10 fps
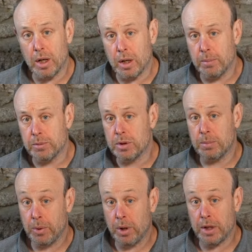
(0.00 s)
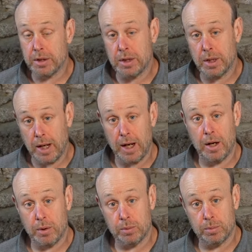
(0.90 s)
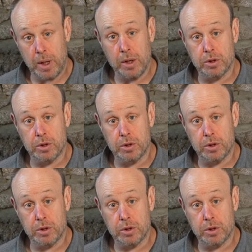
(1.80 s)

I am surprised at how